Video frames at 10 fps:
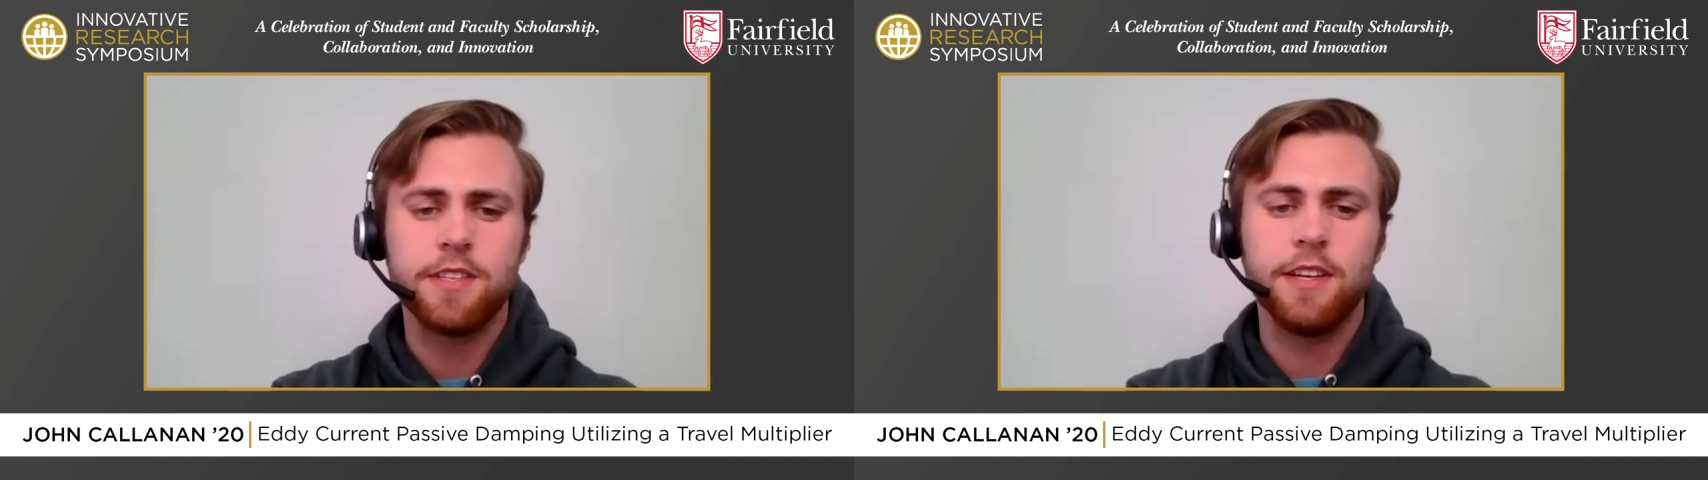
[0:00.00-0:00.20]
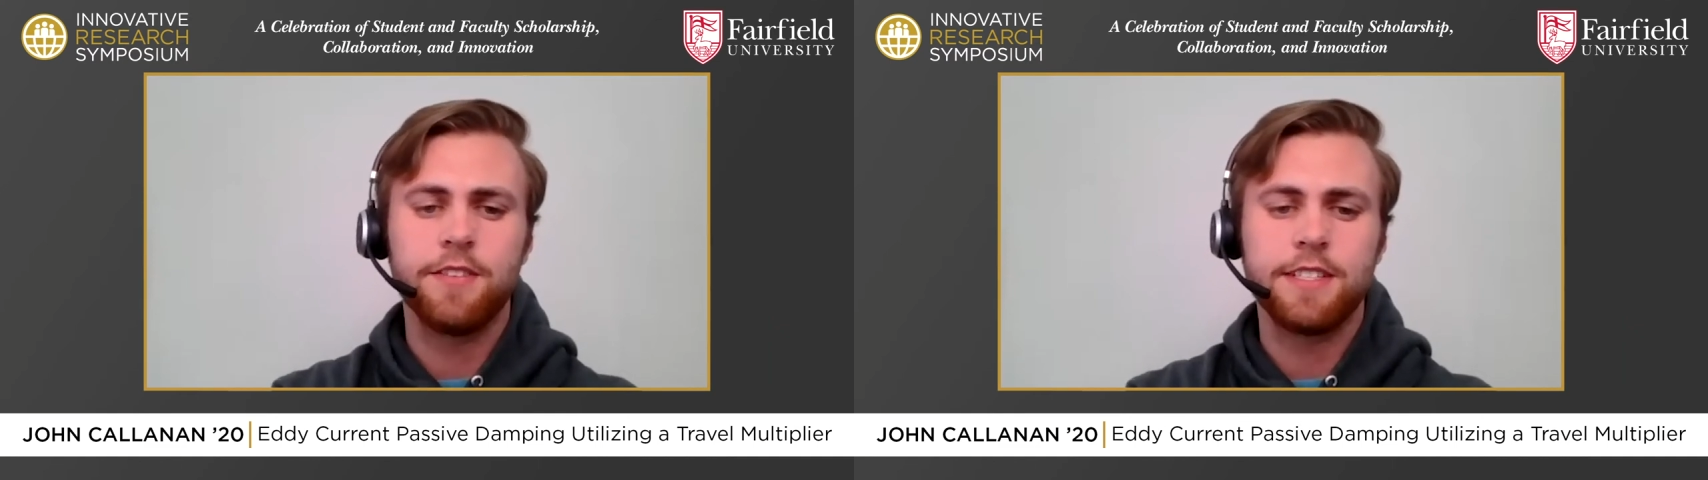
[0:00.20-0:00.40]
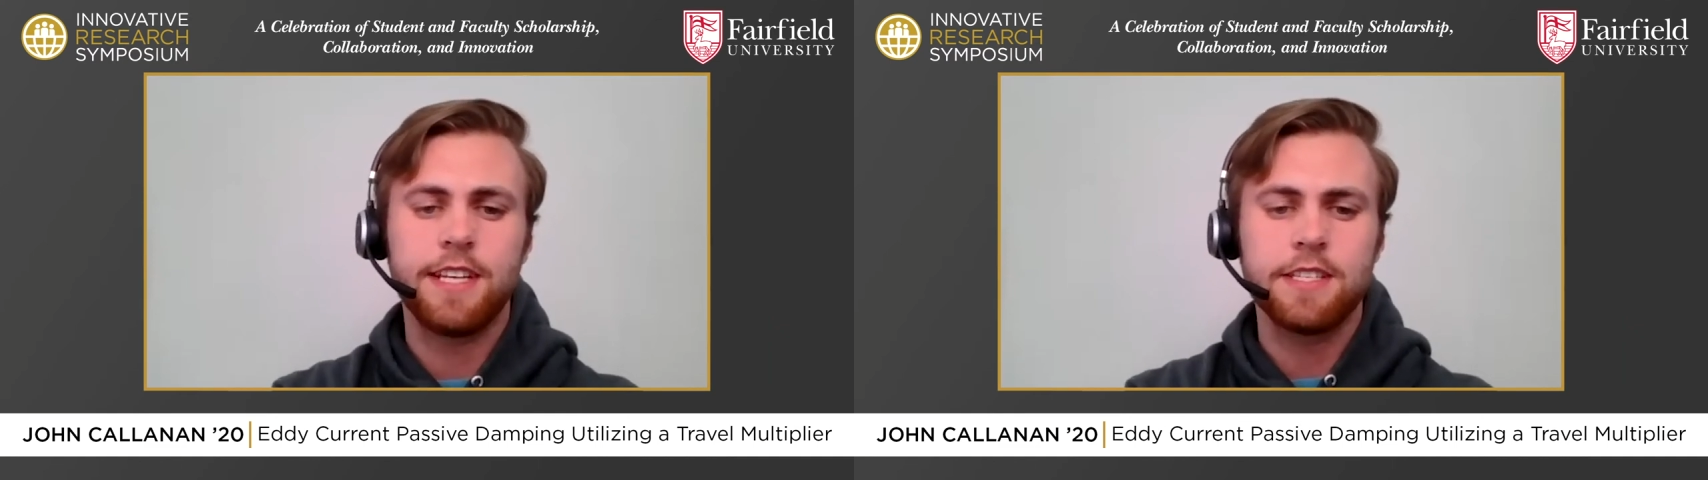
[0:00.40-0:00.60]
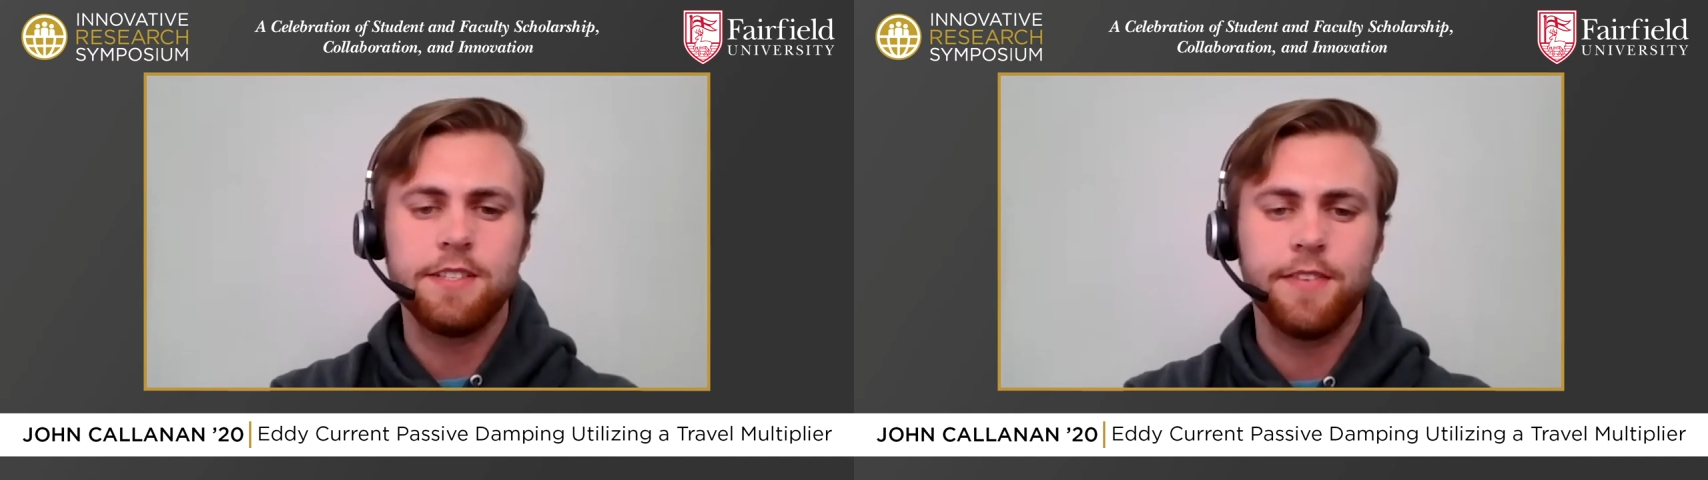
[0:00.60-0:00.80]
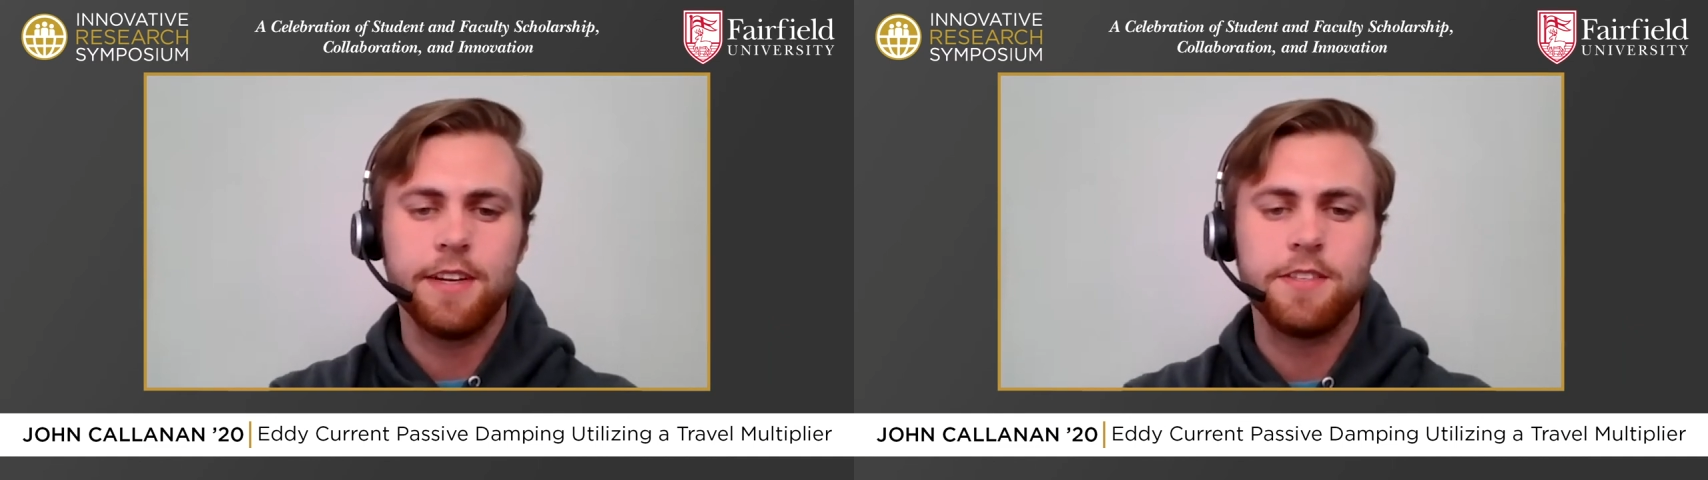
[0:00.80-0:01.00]
delivered test
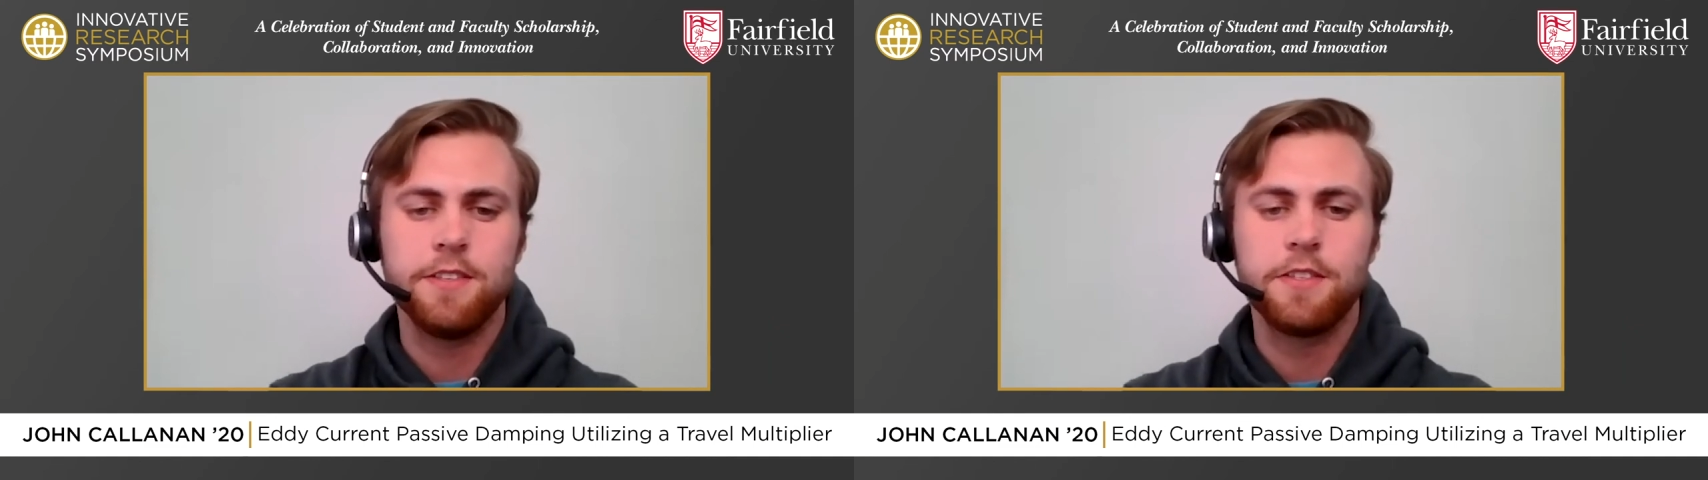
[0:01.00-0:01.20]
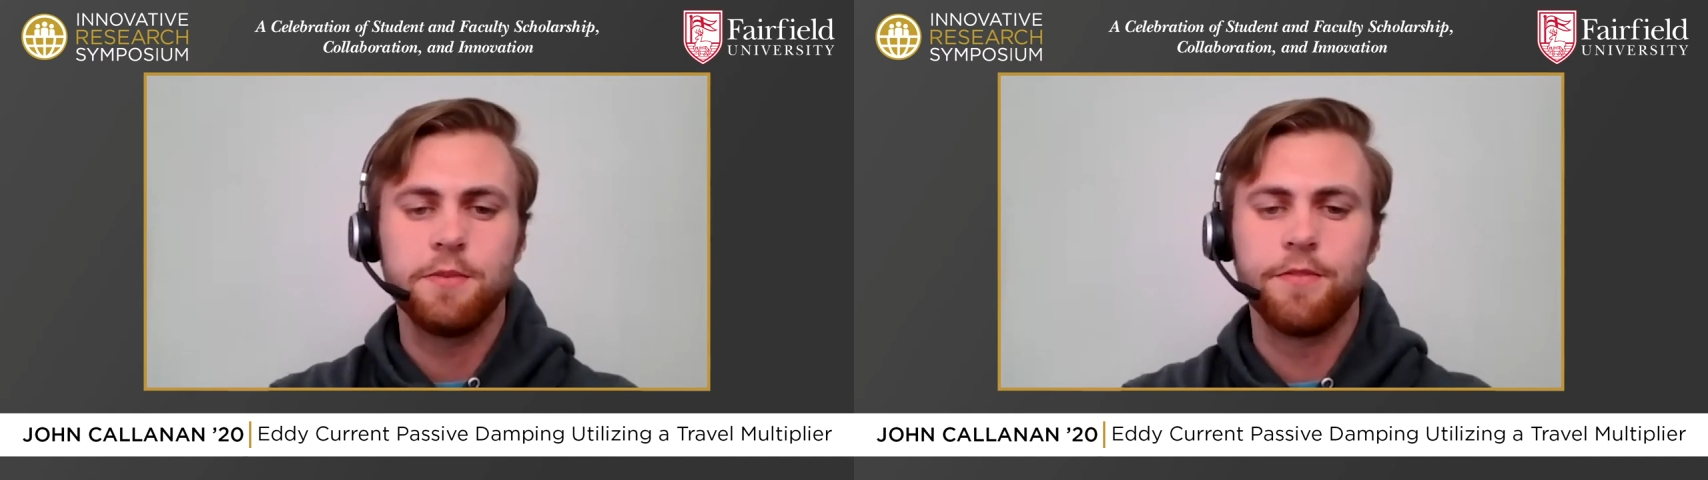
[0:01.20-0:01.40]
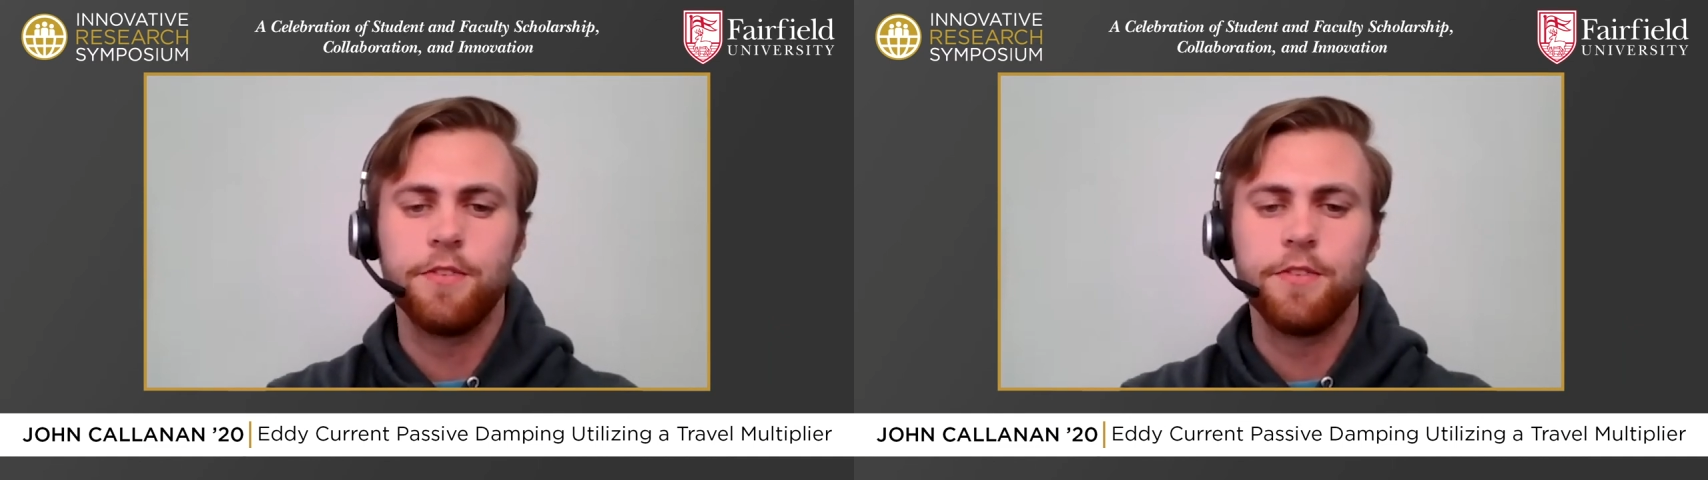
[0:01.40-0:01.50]
devices to